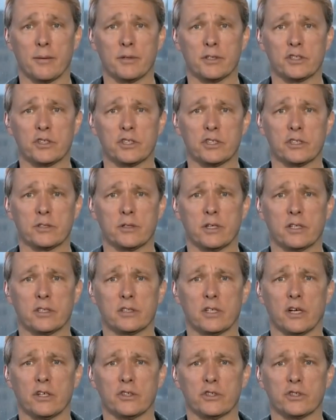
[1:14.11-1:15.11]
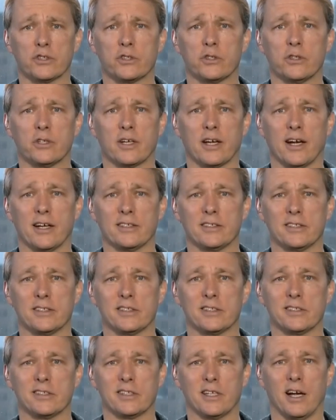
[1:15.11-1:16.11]
It's just it's understood, guys. This
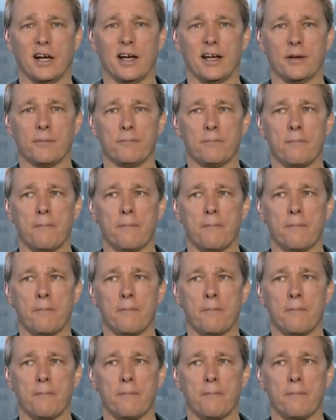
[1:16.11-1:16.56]
is not